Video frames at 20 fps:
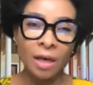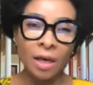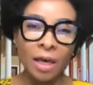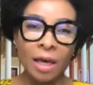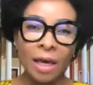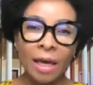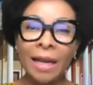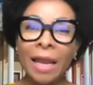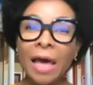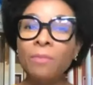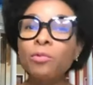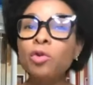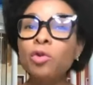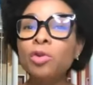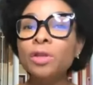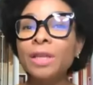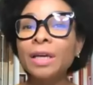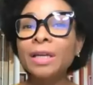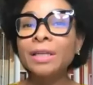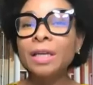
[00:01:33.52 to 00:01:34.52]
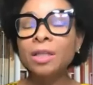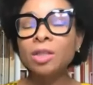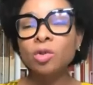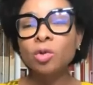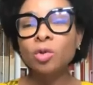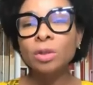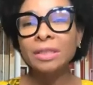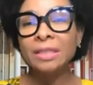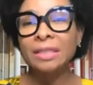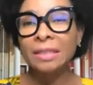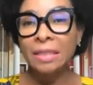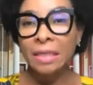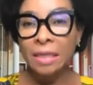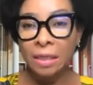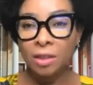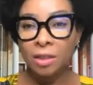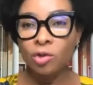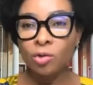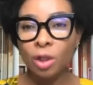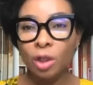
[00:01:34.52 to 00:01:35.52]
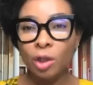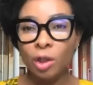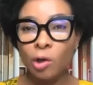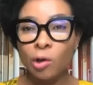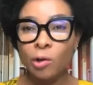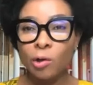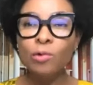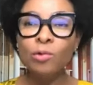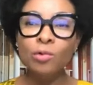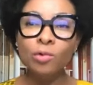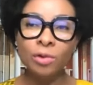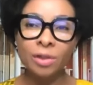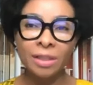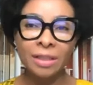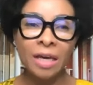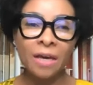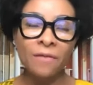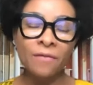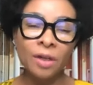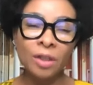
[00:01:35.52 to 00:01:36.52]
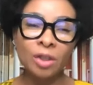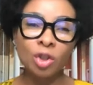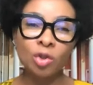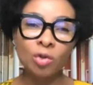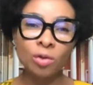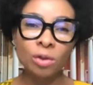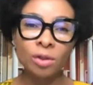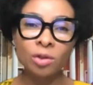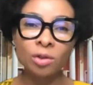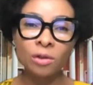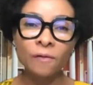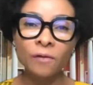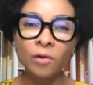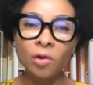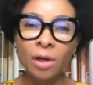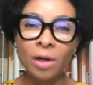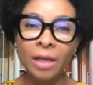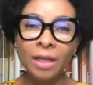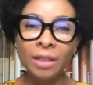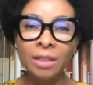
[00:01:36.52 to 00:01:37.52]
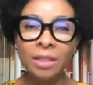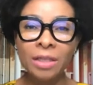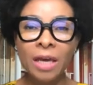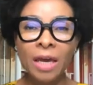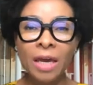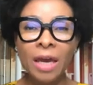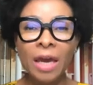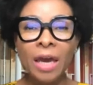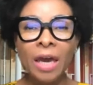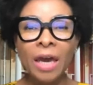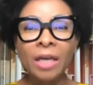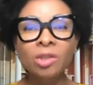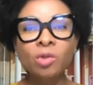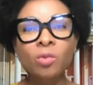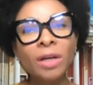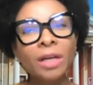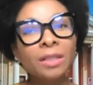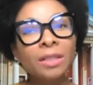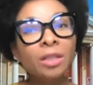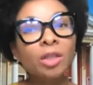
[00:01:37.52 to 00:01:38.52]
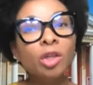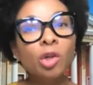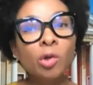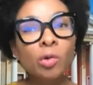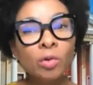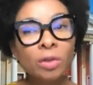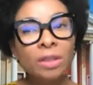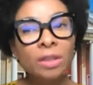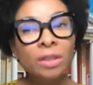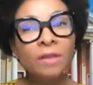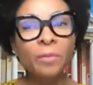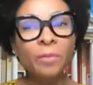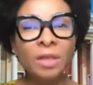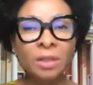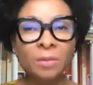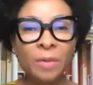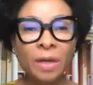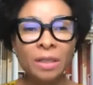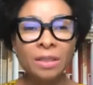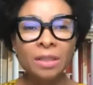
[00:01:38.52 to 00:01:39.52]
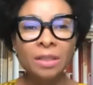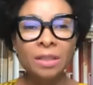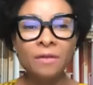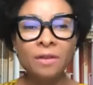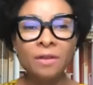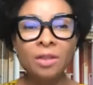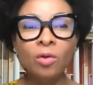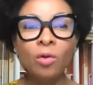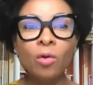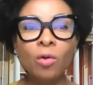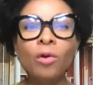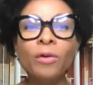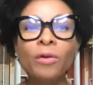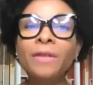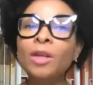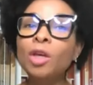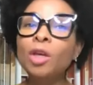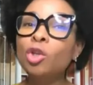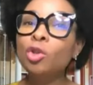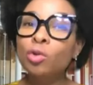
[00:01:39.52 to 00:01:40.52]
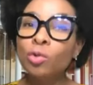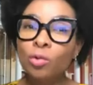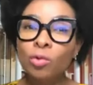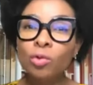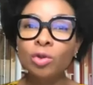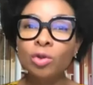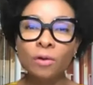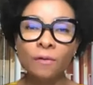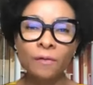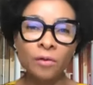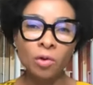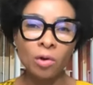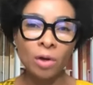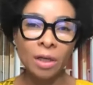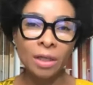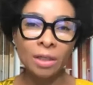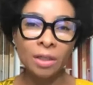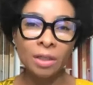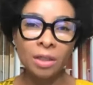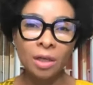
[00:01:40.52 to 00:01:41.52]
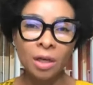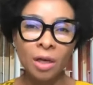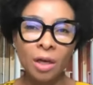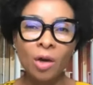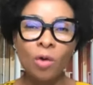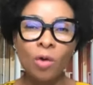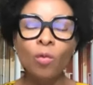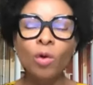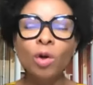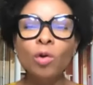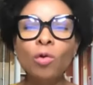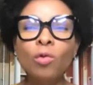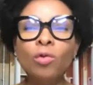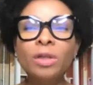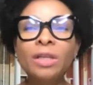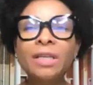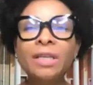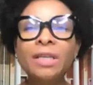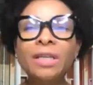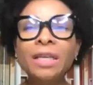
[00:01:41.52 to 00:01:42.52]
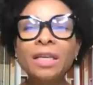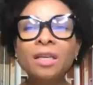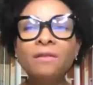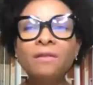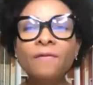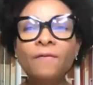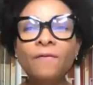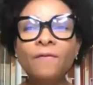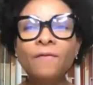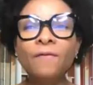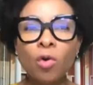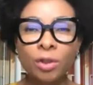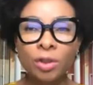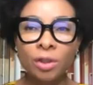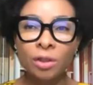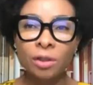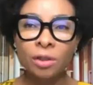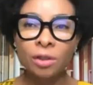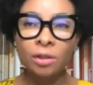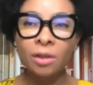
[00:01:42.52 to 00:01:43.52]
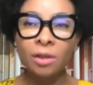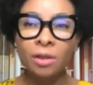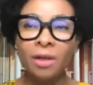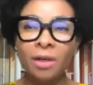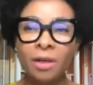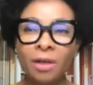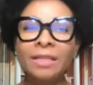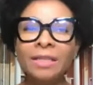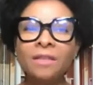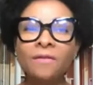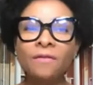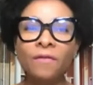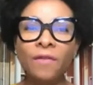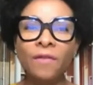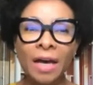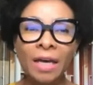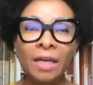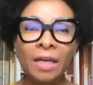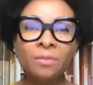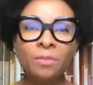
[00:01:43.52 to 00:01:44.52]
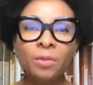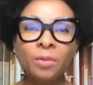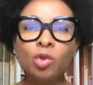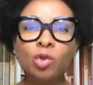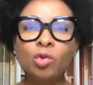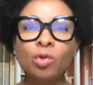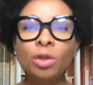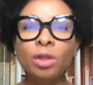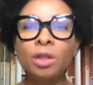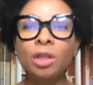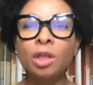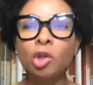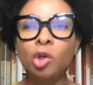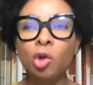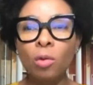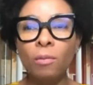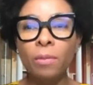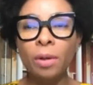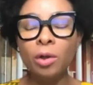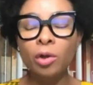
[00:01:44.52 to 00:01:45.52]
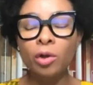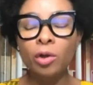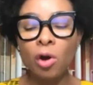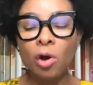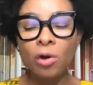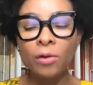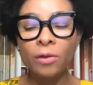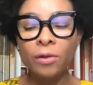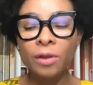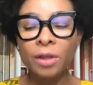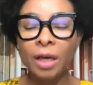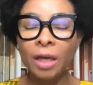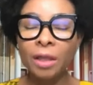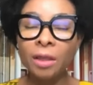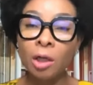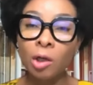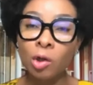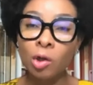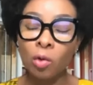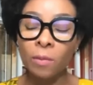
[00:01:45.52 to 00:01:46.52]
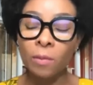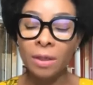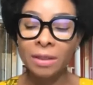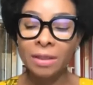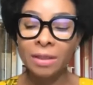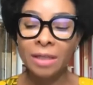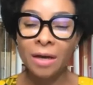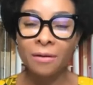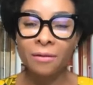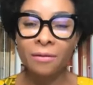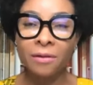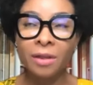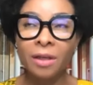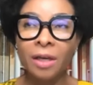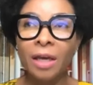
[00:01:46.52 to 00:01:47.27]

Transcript: A library that does not seek to include diverse sources of knowledge, as well as inclusive perspectives on the use of knowledge, will only reinforce the divide between the global north and the global south.